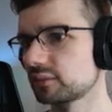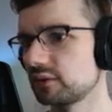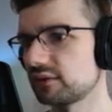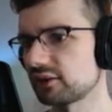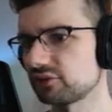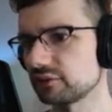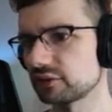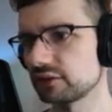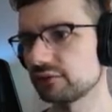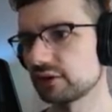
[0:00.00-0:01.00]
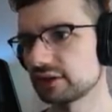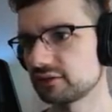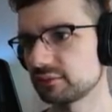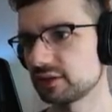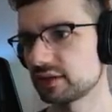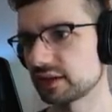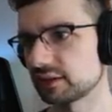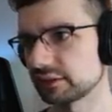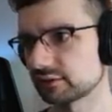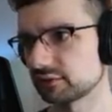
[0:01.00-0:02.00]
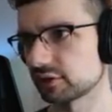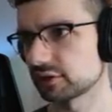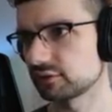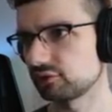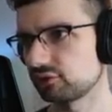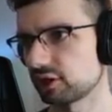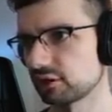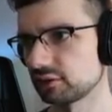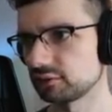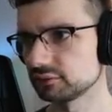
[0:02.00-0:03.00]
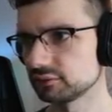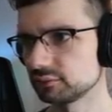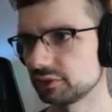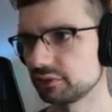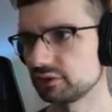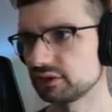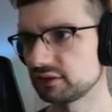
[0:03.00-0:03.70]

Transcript: It's actually very funny to me that I like started this channel with the